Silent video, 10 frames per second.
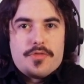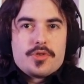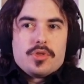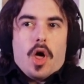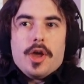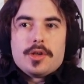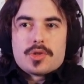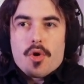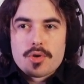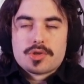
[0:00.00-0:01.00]
light
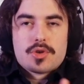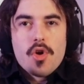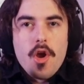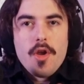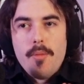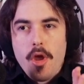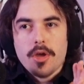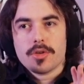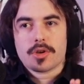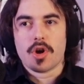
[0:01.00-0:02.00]
turns green, it
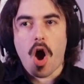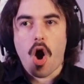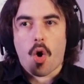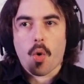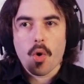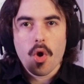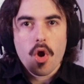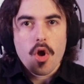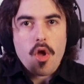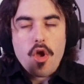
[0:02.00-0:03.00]
means go.
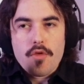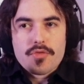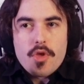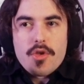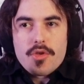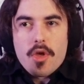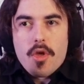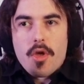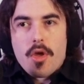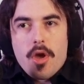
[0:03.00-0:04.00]
If this
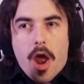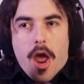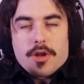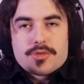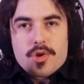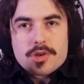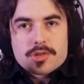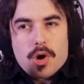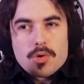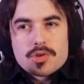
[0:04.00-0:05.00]
address
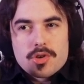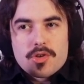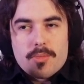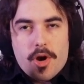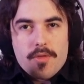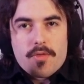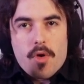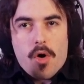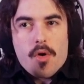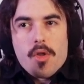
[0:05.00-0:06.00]
goes into my
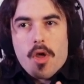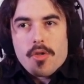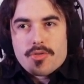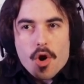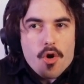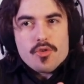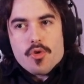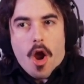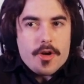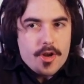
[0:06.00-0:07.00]
phone, I turn
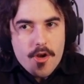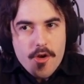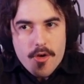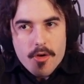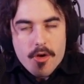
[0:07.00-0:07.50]
right here,